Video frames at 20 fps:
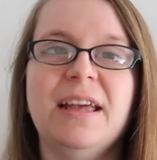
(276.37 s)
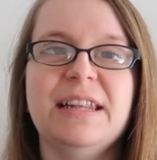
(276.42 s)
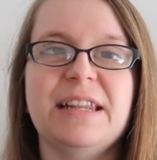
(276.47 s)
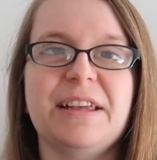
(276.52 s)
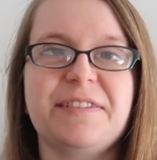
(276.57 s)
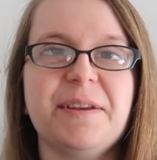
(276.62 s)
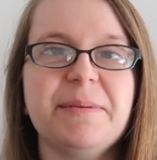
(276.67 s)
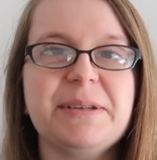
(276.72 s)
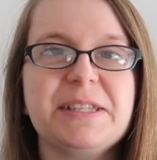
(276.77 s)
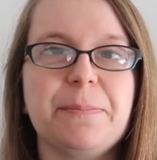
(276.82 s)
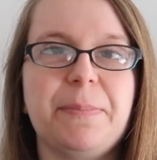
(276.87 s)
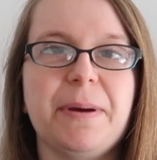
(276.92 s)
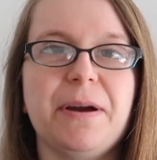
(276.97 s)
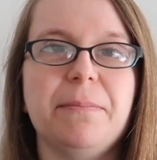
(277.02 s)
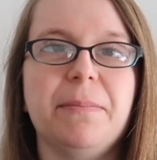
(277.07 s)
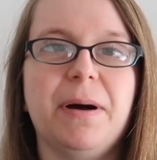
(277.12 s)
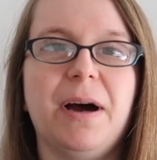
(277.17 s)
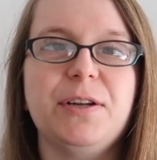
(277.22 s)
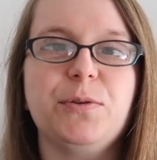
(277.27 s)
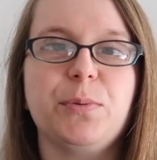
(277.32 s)
Now, something to bear
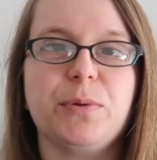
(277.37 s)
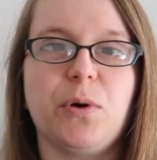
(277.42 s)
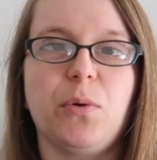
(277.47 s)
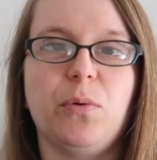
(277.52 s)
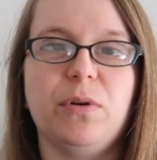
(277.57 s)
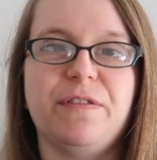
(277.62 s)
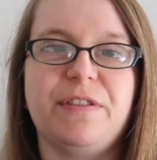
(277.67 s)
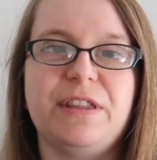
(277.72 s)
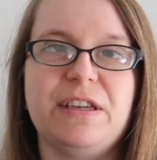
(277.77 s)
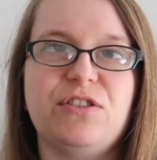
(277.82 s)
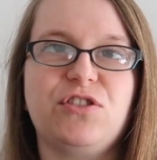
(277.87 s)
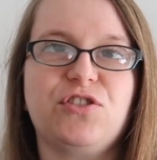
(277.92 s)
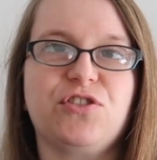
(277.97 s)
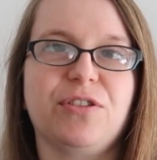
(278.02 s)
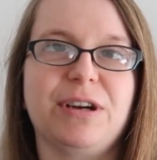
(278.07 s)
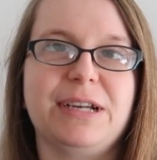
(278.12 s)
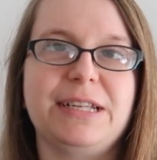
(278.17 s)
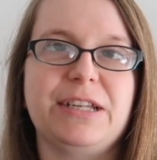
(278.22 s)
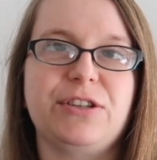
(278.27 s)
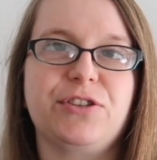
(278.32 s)
in mind with all of these
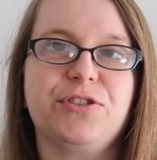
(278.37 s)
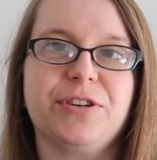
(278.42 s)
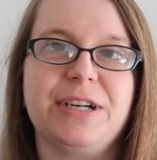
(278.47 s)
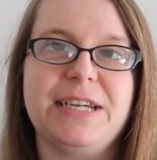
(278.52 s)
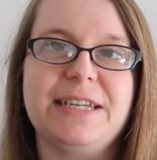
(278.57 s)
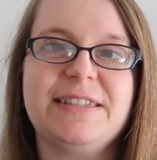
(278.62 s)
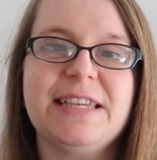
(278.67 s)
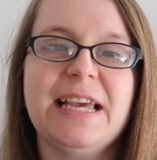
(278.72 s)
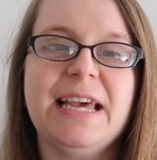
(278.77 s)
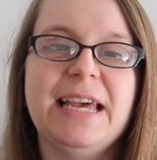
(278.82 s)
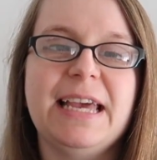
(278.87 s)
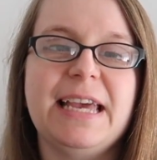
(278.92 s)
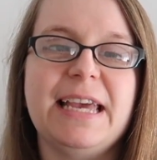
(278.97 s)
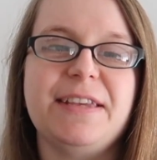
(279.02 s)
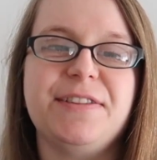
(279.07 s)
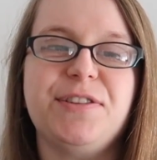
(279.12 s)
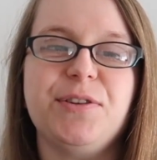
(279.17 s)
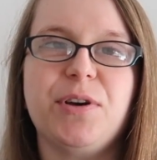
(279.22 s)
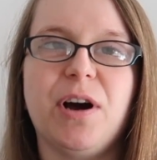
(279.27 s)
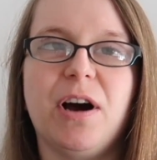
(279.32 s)
training treats
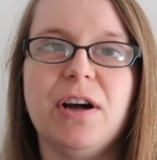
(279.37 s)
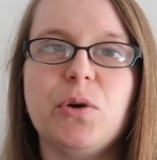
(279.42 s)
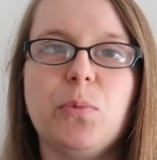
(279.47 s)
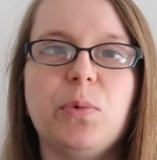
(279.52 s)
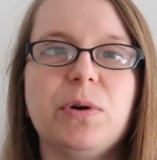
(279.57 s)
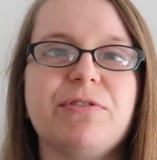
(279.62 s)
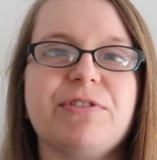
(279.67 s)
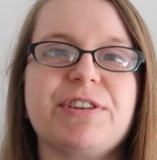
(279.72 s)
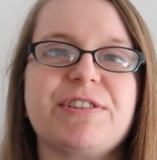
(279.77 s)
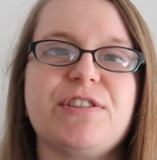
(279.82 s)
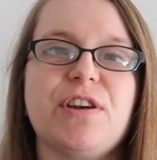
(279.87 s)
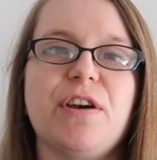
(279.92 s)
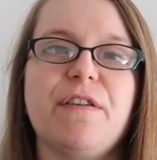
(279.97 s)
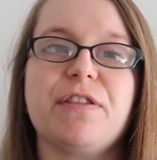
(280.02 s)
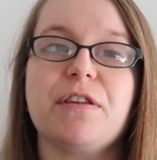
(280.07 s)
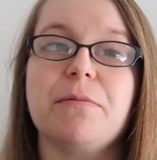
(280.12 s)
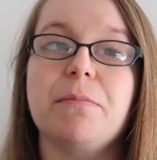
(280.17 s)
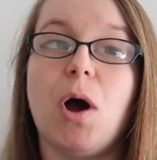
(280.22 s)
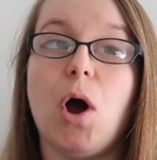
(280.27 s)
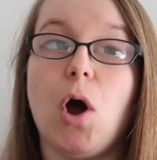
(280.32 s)
is you kind of want to
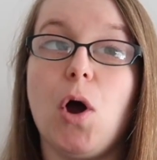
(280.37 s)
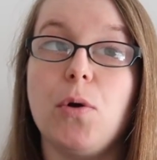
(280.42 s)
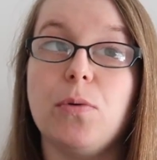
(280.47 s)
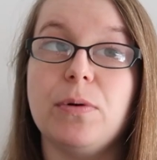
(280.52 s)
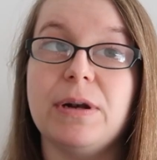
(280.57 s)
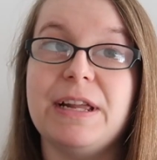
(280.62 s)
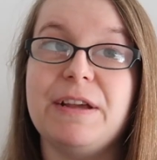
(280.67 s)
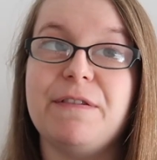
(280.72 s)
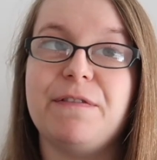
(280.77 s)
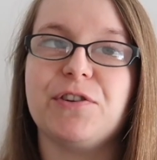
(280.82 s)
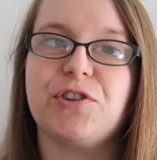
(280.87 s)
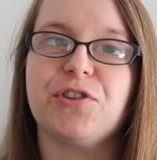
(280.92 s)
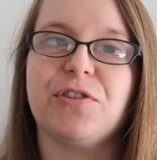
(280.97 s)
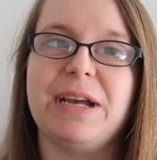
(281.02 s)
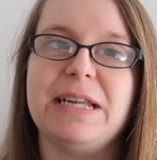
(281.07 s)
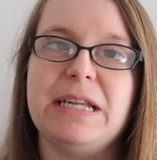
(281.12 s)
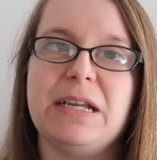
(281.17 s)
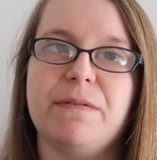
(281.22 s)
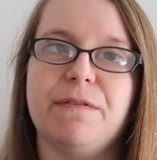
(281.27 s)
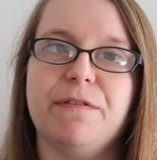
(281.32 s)
reserve them only for
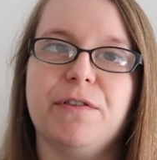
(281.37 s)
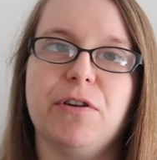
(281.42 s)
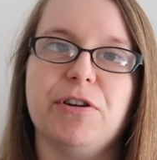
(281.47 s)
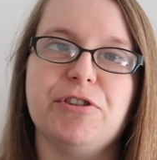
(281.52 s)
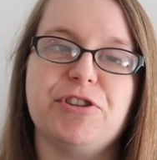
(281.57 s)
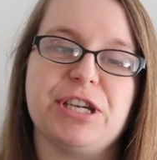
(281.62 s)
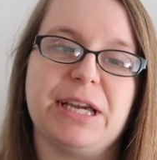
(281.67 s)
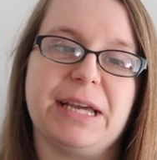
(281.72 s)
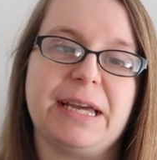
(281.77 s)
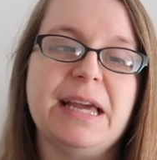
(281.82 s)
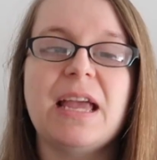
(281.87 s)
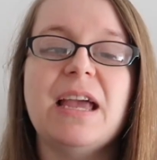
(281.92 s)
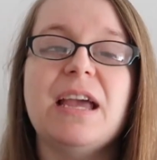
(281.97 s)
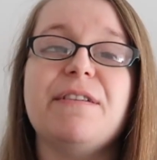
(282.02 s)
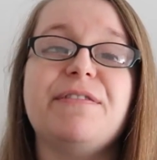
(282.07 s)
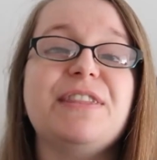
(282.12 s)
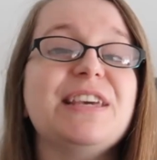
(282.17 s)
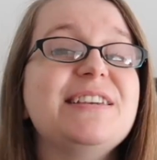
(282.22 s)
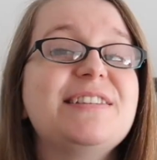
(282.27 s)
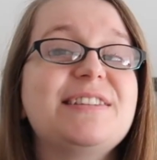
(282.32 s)
training and foraging.
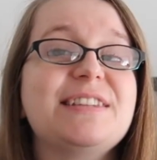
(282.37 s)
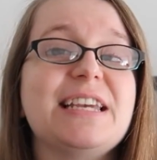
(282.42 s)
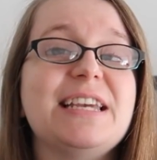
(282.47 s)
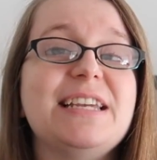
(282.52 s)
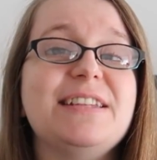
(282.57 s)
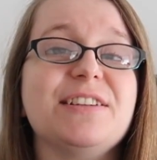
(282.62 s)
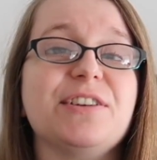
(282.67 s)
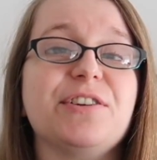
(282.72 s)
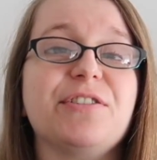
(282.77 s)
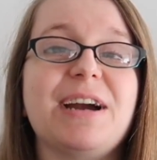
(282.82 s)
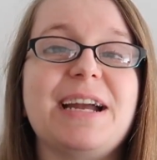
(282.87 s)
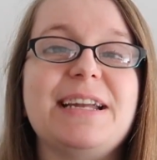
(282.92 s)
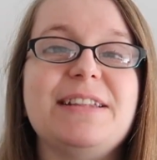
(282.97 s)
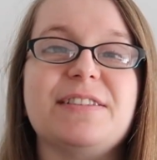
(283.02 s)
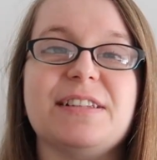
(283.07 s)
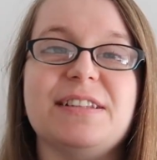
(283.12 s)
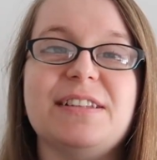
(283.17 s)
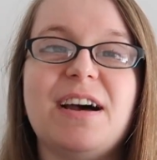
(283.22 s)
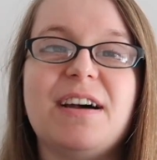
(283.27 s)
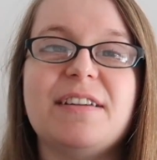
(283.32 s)
If these seeds and
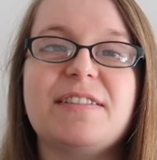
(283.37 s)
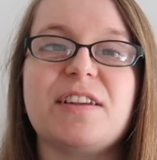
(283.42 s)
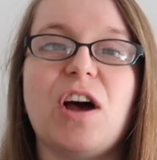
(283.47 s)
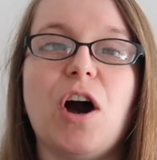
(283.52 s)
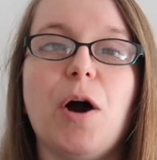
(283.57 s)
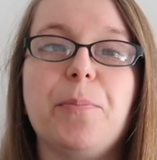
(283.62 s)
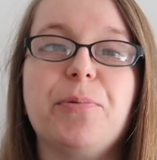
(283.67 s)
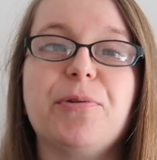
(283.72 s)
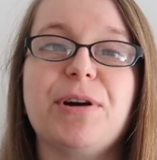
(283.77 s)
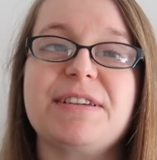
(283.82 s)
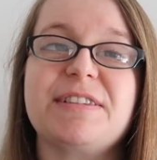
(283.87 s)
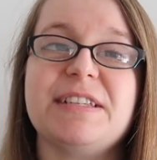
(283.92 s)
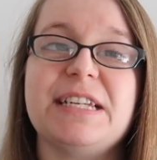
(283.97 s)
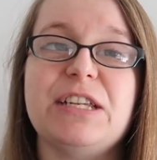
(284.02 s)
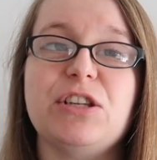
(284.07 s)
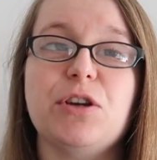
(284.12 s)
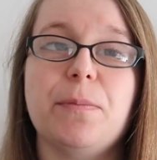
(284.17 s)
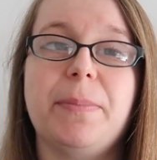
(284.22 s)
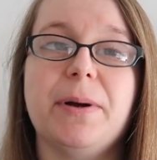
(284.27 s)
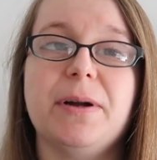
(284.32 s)
grains and nuts are present
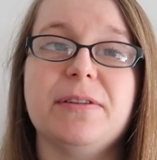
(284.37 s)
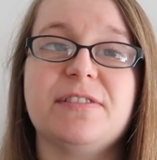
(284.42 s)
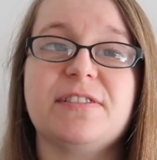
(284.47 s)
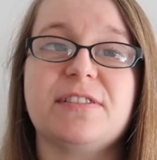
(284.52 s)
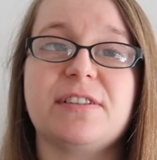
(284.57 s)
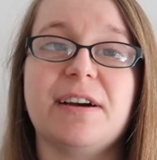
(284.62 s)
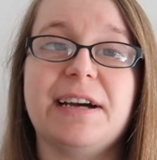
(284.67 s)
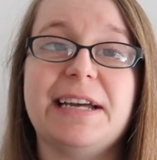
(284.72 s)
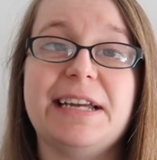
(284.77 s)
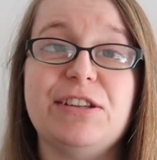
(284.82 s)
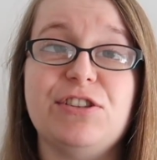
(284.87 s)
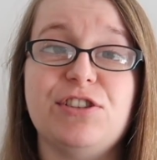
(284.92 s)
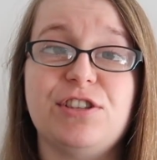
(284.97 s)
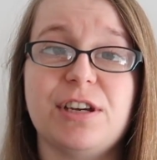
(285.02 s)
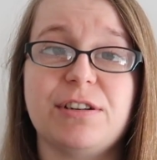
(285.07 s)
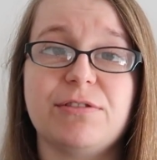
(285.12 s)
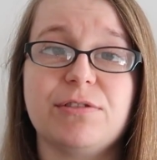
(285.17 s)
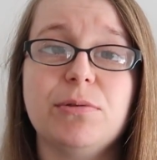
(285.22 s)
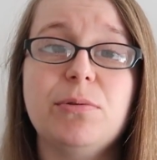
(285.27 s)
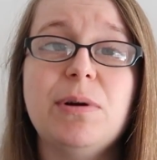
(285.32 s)
in your bird's diet in
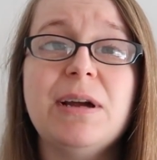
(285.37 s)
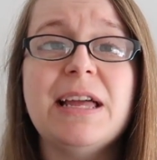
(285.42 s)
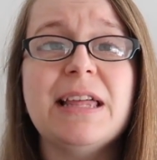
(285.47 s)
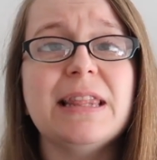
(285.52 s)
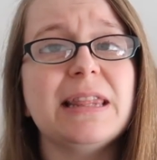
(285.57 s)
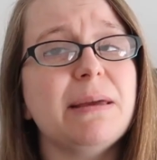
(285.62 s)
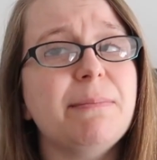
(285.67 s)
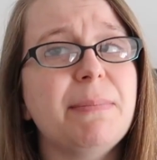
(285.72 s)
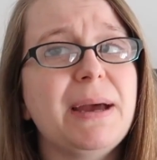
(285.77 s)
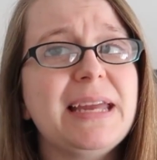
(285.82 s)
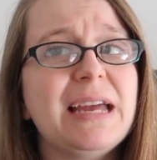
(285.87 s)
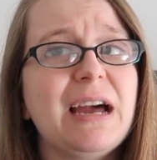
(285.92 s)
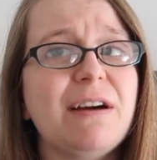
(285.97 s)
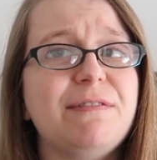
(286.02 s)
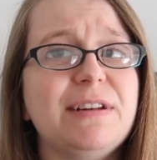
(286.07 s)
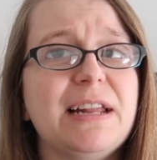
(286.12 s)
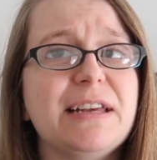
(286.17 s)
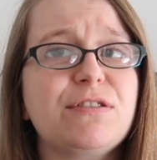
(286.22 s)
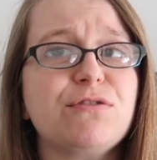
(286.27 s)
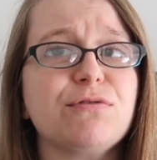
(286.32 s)
general, they may
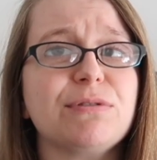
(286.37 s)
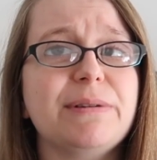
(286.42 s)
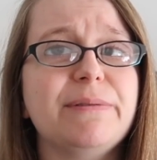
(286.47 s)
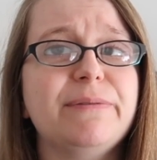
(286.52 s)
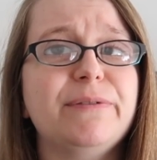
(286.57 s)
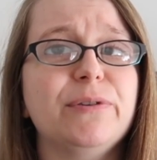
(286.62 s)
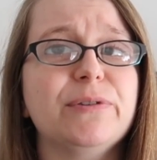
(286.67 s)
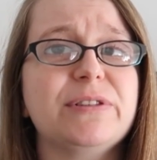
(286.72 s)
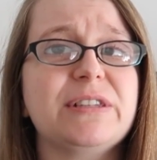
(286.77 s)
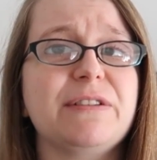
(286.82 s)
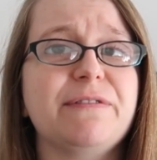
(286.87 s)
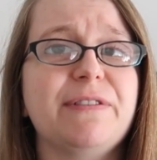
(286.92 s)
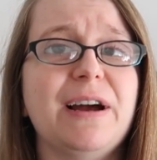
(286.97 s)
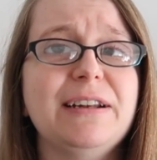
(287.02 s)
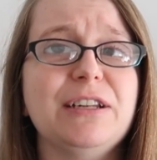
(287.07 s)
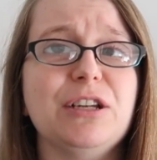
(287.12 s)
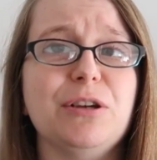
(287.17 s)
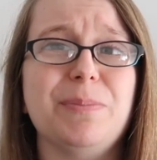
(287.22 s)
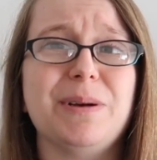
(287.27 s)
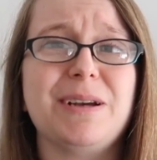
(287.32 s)
have less reinforcing
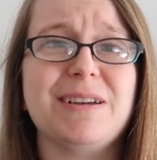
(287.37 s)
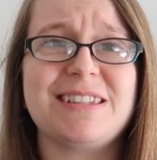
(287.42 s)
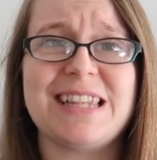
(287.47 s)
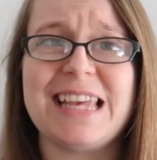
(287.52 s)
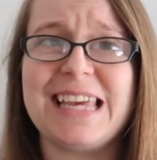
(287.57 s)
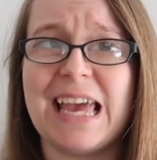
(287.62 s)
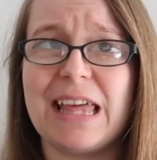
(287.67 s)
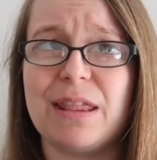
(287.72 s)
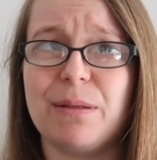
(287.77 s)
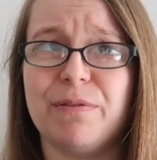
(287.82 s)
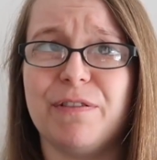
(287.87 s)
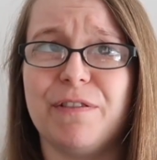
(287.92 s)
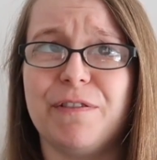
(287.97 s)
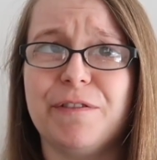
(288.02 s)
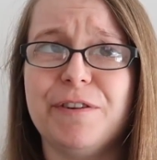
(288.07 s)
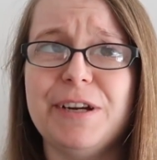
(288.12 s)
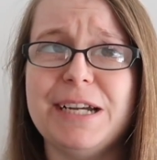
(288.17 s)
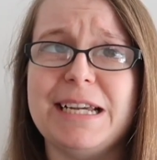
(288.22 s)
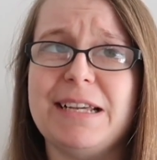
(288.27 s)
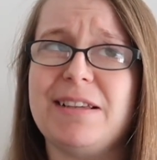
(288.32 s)
value because they get them for
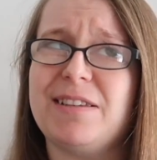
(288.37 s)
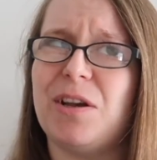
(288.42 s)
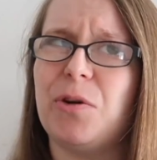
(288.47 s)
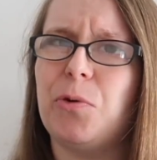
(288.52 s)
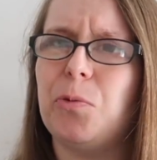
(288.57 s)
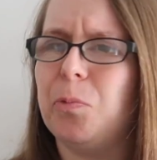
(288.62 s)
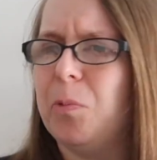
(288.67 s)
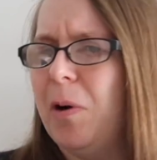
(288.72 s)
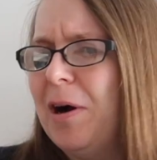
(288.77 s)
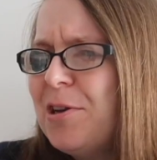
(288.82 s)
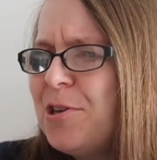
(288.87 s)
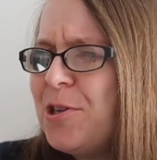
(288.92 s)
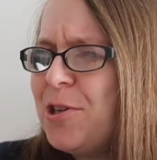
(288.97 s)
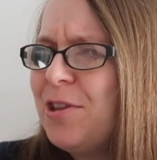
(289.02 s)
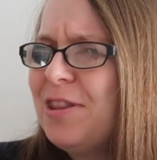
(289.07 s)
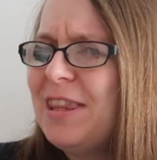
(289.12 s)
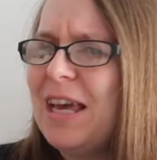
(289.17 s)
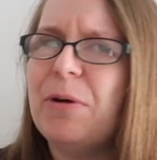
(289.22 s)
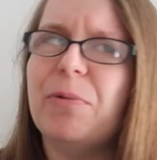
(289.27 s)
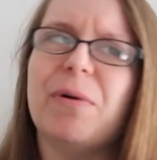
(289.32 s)
free. So why
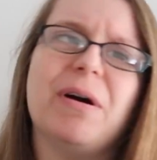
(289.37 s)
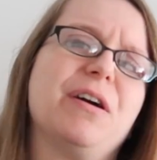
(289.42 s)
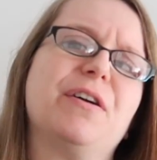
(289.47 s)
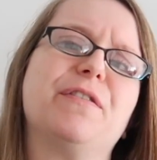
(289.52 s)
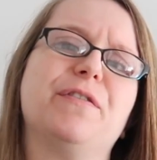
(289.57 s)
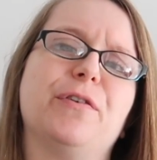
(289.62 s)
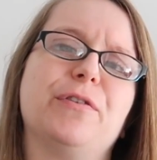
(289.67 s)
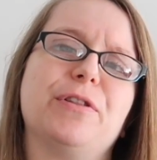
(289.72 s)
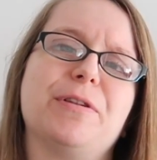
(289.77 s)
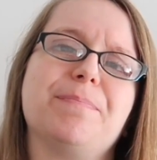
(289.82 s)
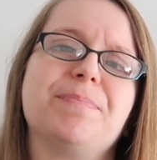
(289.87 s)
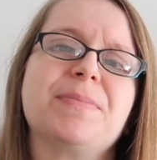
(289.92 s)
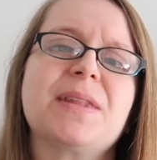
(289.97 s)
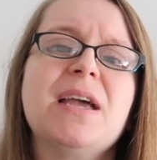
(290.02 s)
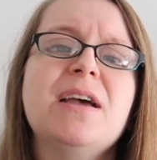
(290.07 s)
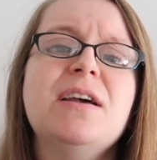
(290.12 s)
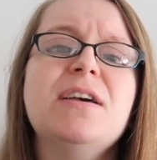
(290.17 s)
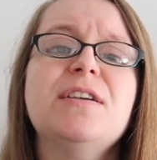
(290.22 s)
should they work for them?